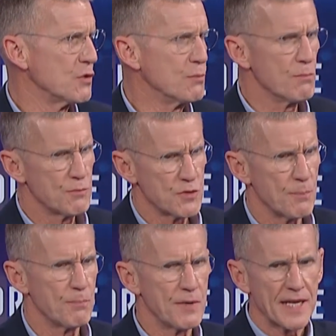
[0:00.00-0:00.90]
You, to,
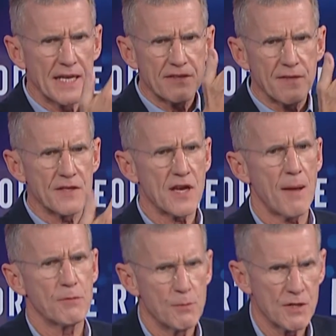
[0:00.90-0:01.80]
to get to the
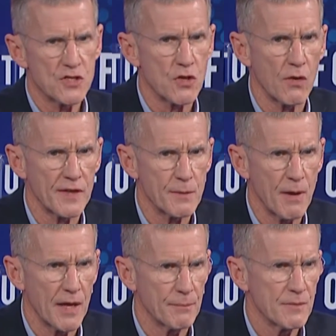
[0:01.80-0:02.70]
top, you must start at the
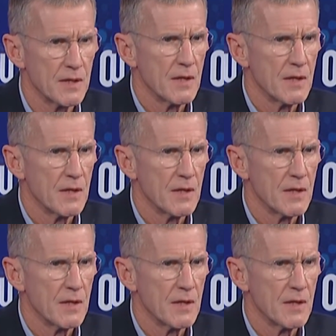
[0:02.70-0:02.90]
bottom.